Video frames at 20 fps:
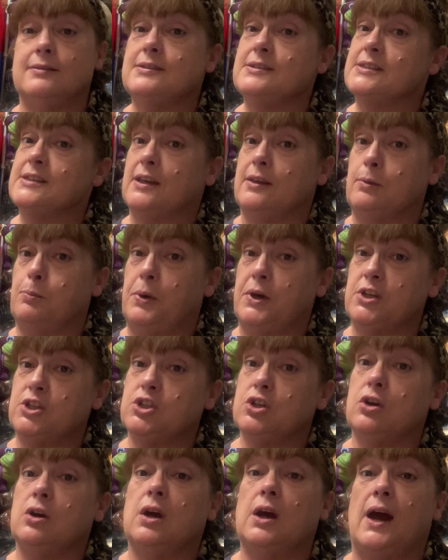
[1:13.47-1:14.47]
send a
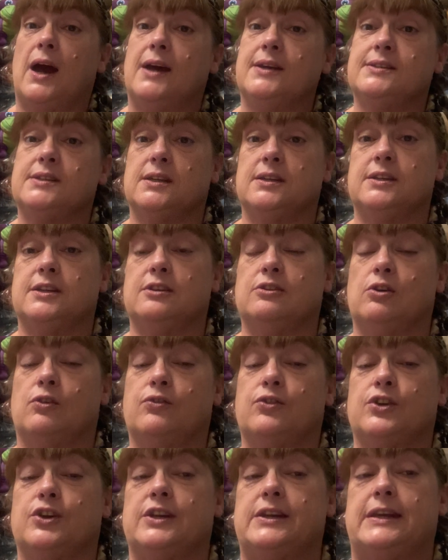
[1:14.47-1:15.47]
picture, I send it
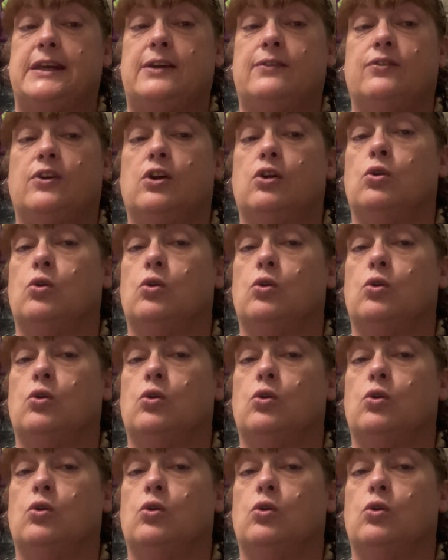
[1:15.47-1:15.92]
over to Neva,